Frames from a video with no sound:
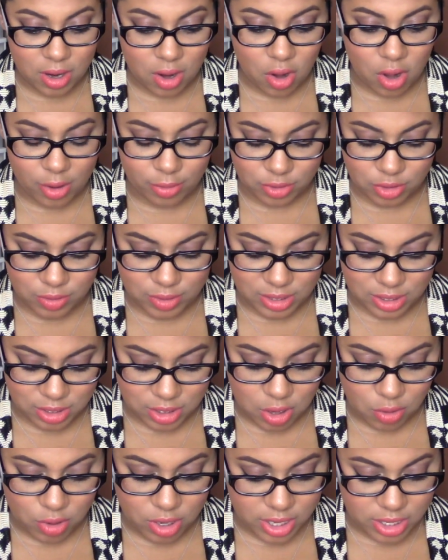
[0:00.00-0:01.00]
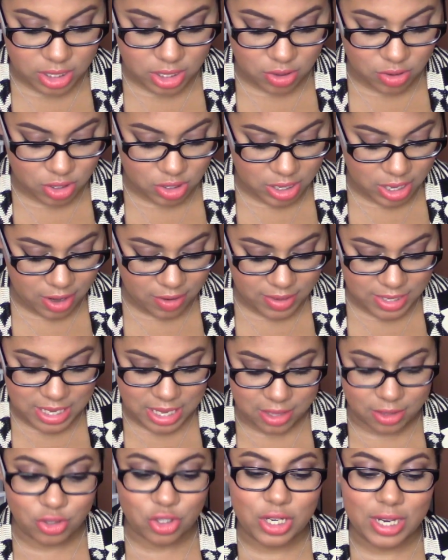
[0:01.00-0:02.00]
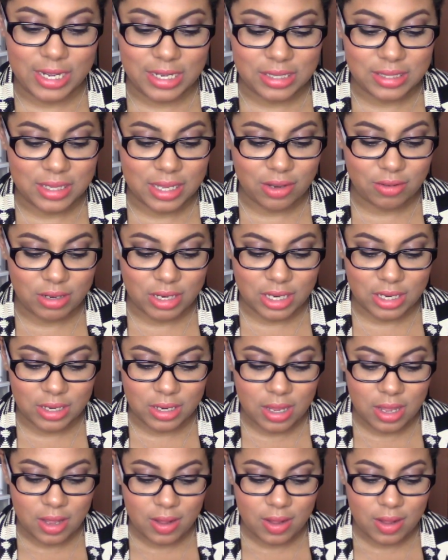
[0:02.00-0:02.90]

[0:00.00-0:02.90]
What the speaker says: Oh, I was doing so good too. Did you hear how intelligent I sounded?